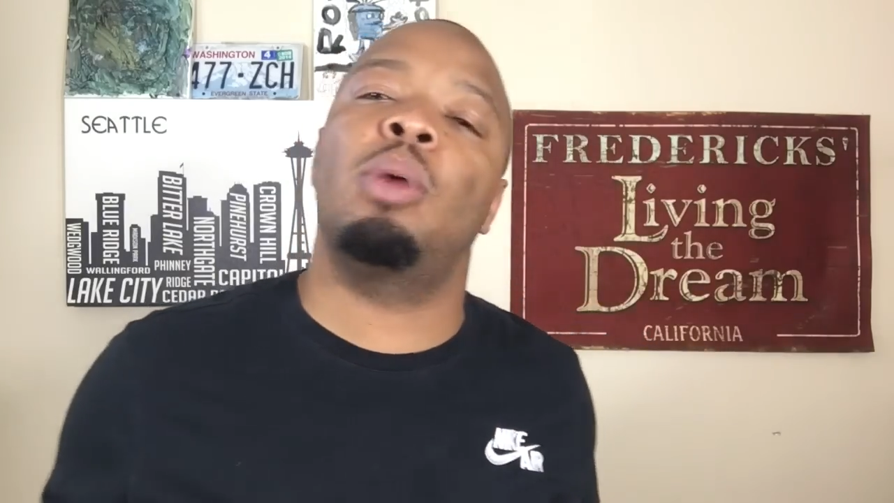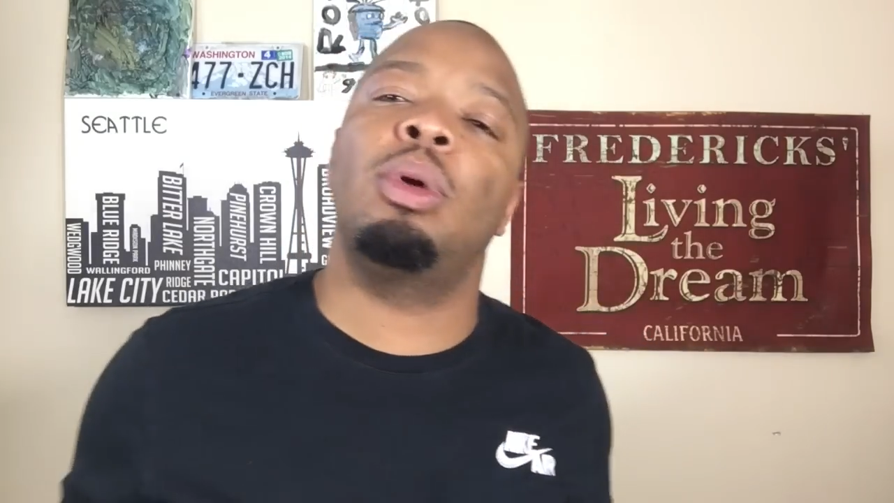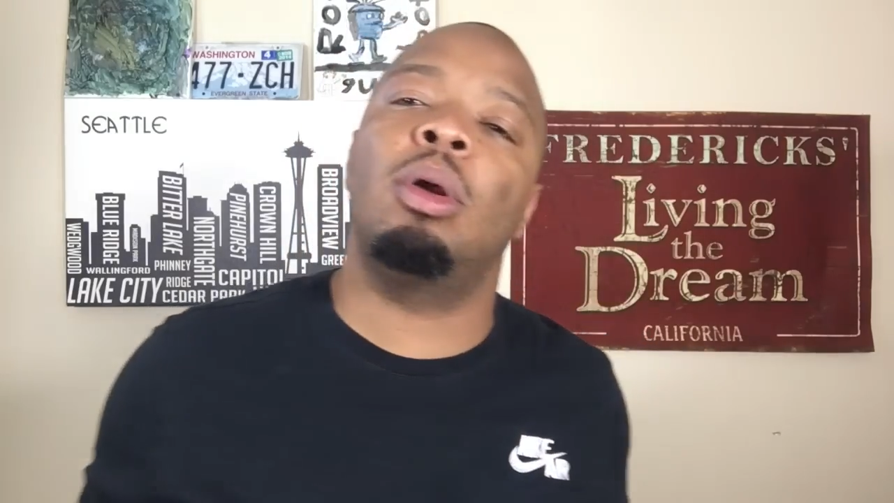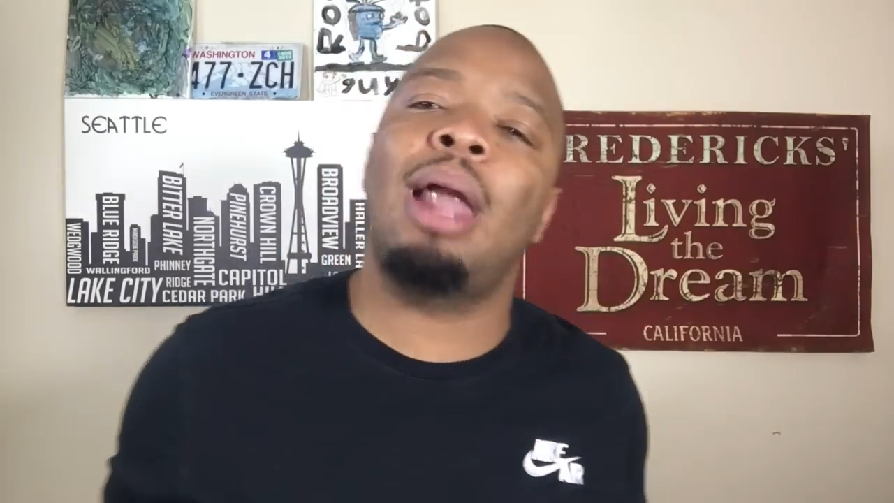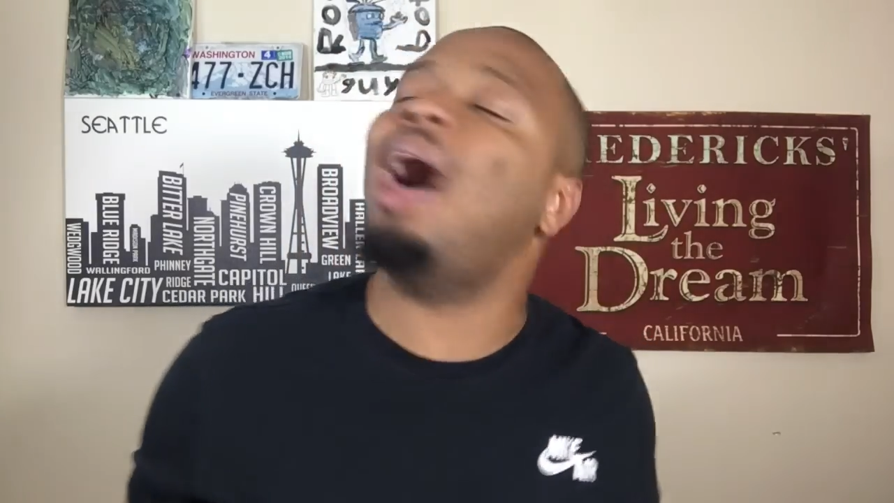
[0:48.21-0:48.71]
that
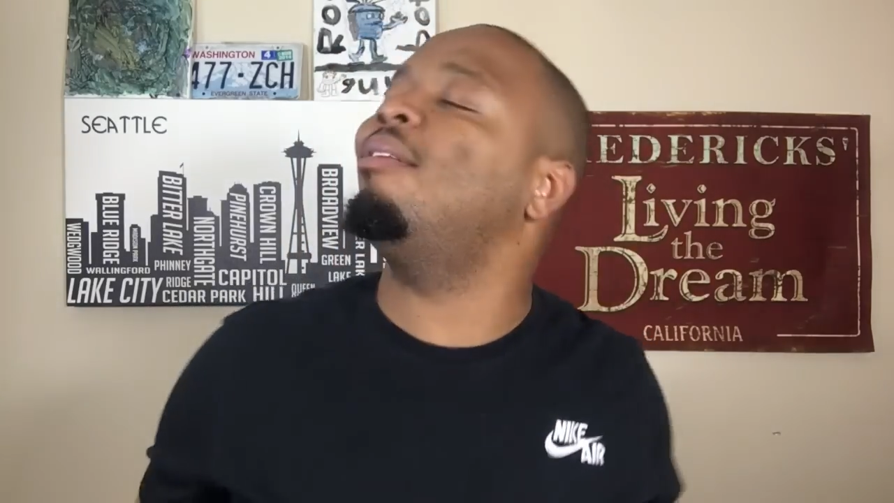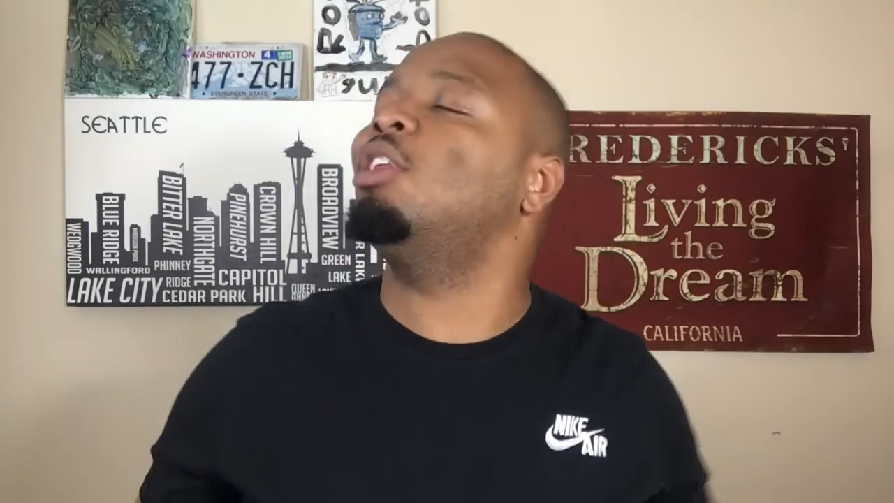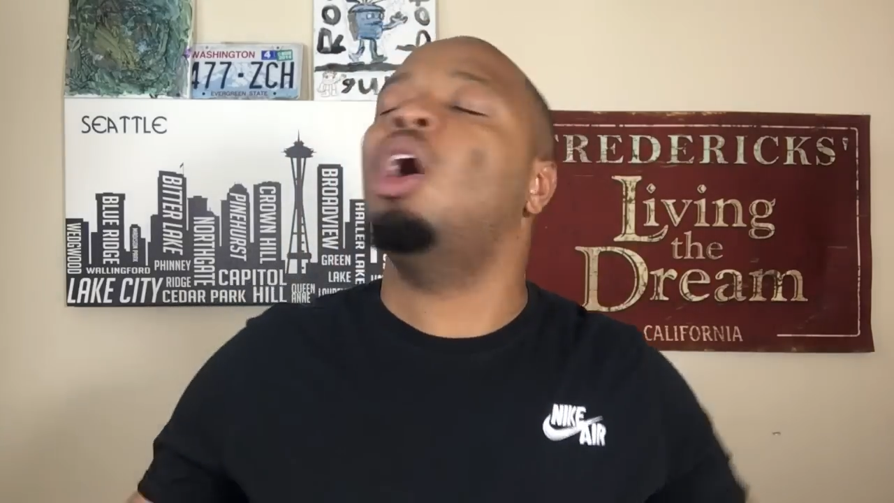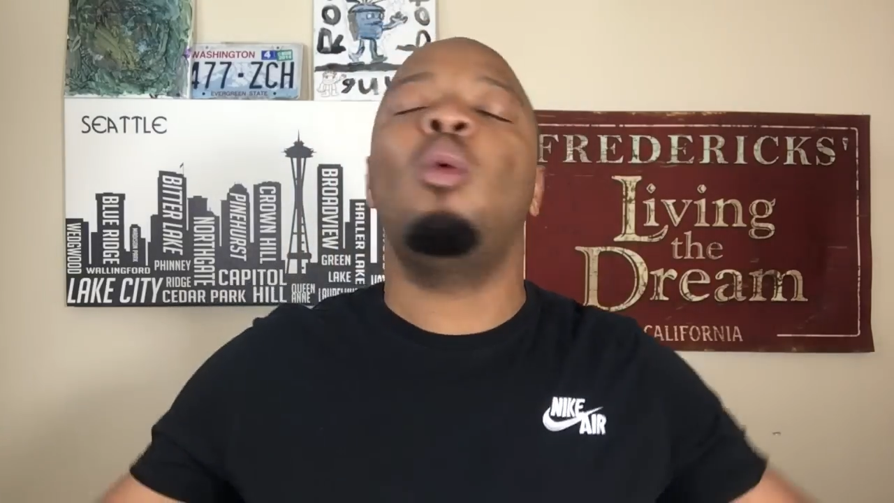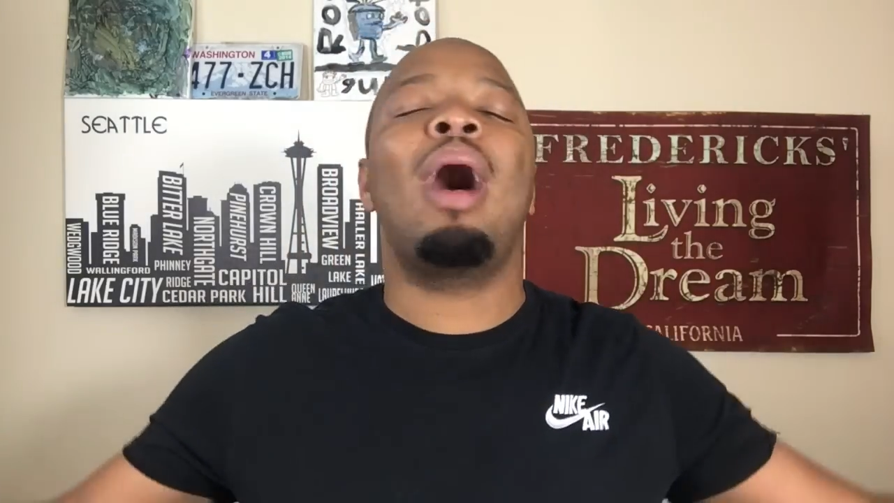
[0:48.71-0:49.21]
we don't I don't
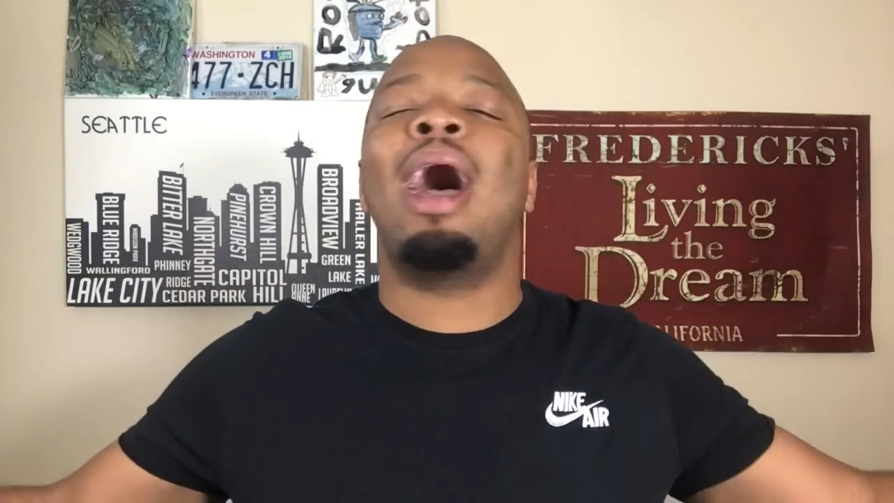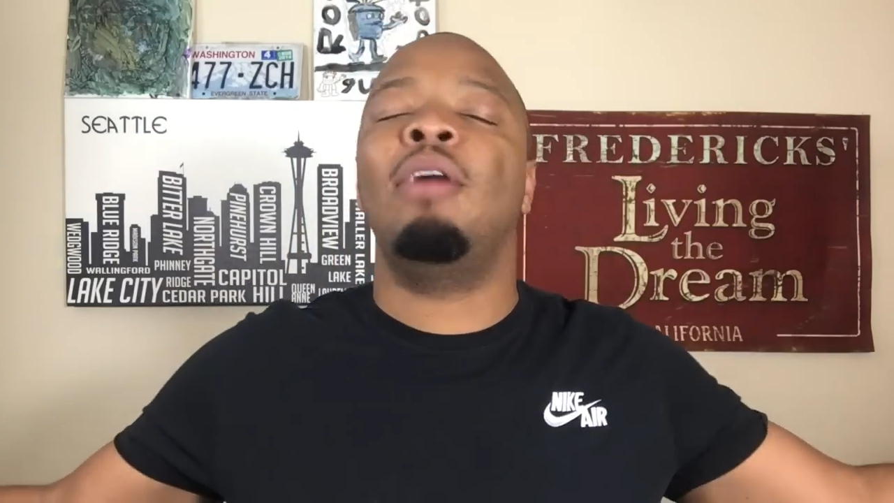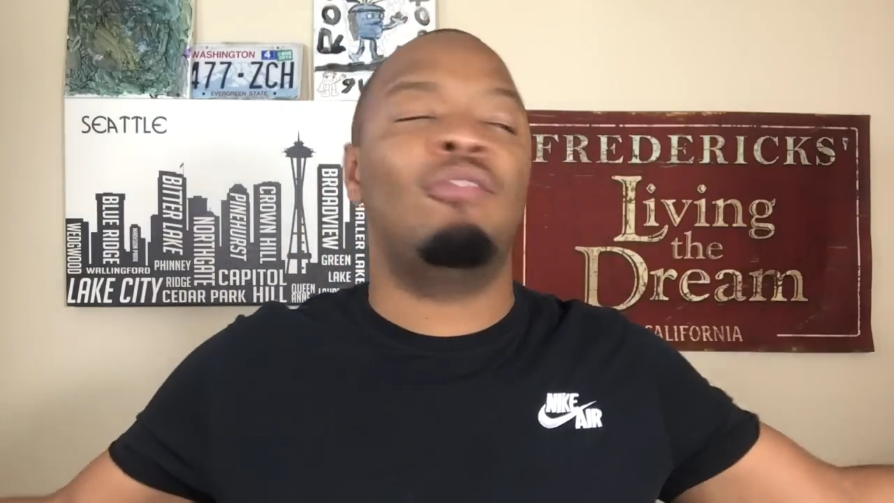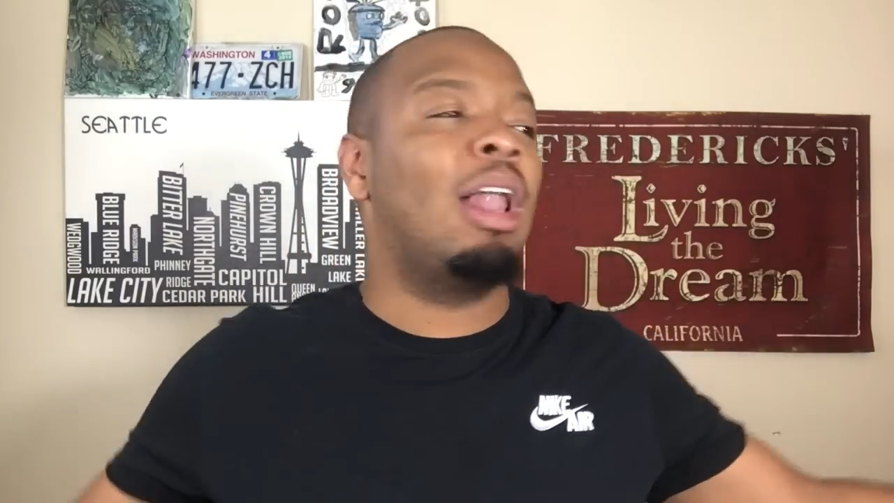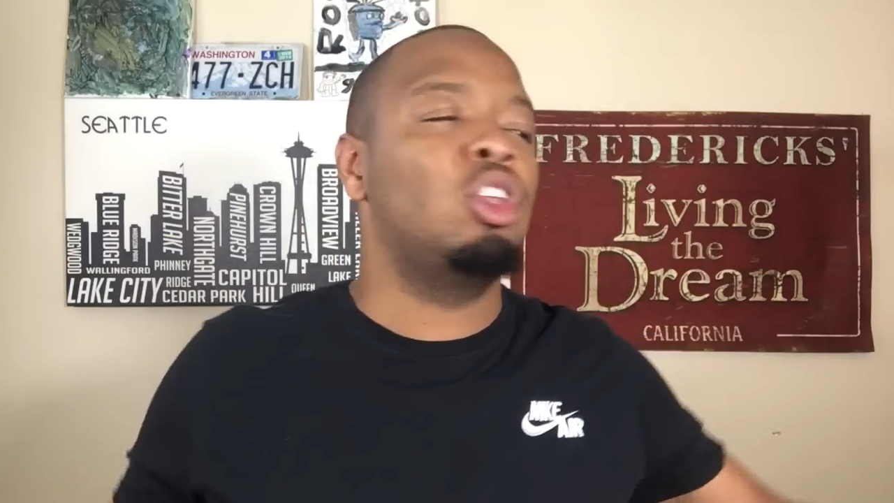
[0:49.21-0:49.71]
even know why
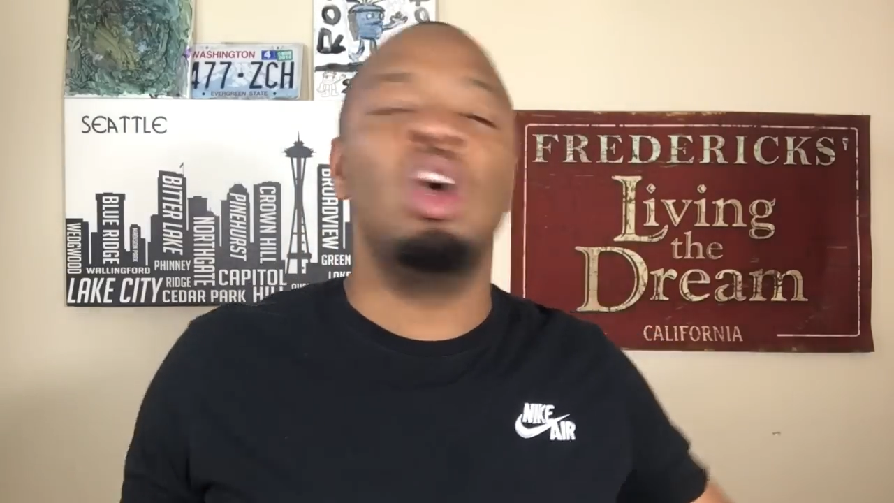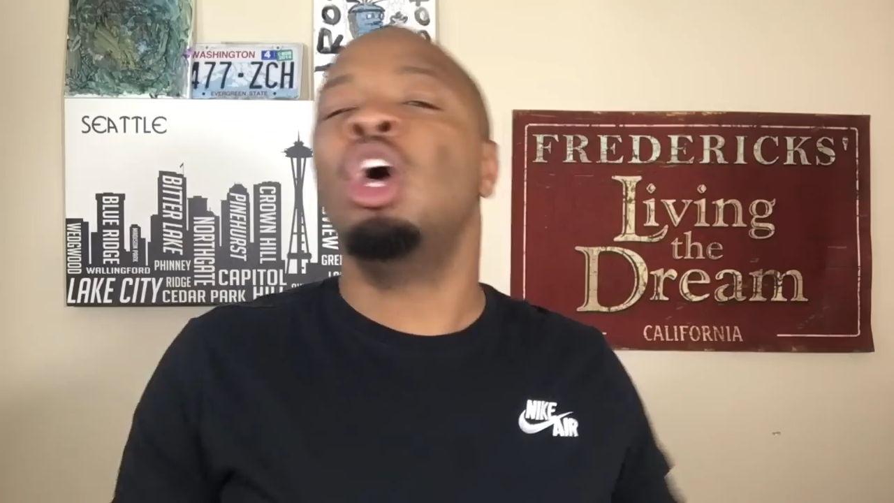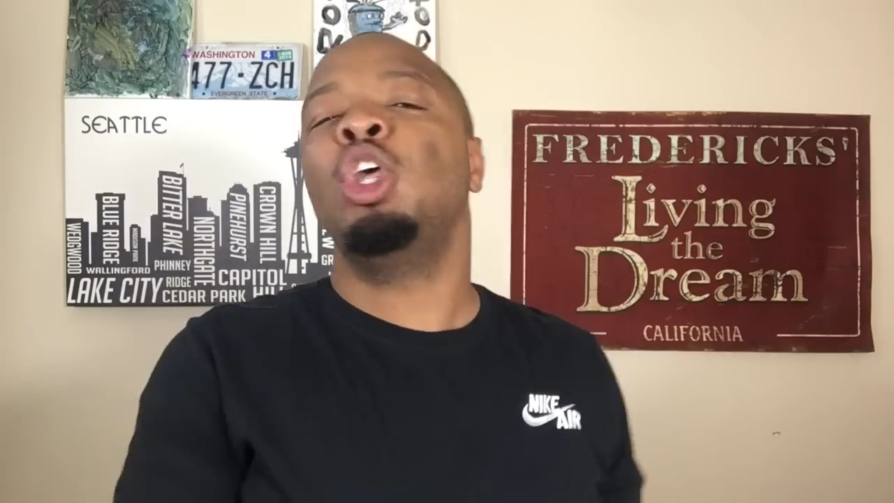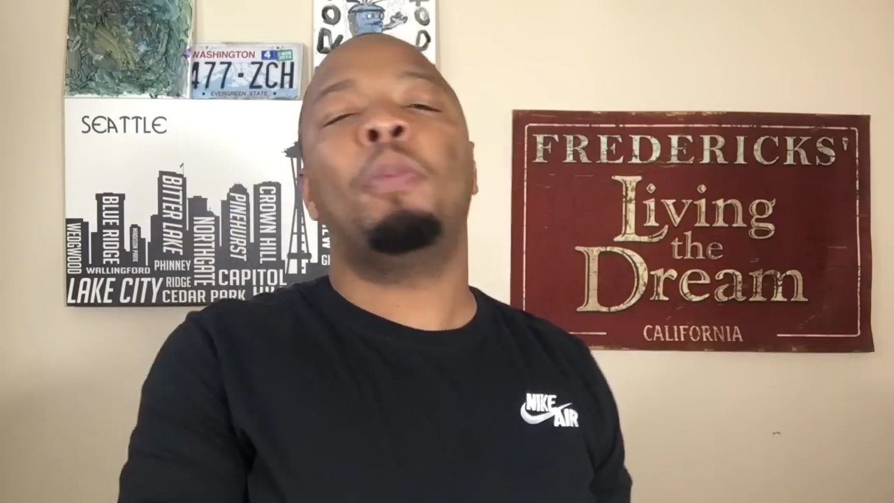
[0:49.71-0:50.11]
I unfollow you.